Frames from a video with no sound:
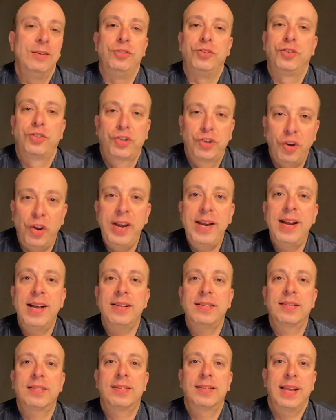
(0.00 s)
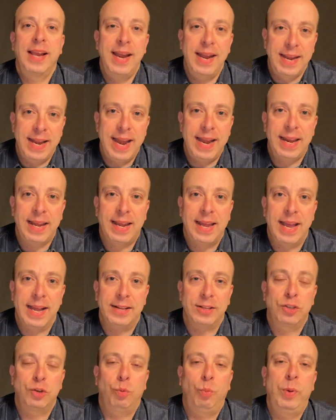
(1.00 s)
join us in any
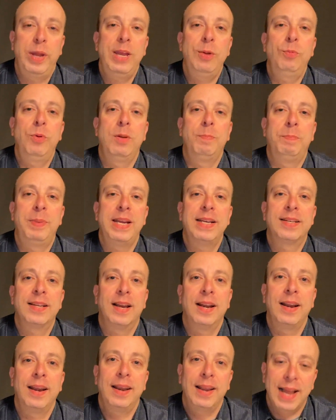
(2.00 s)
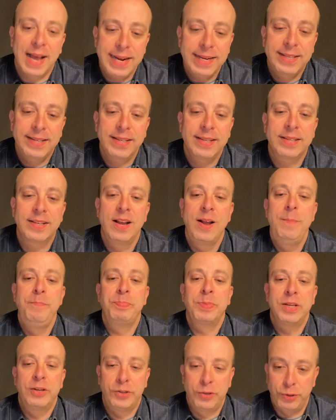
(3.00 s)
case. We would be delighted
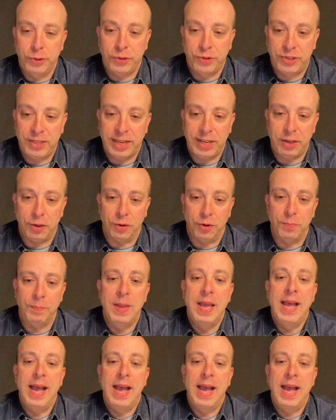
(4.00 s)
to see you.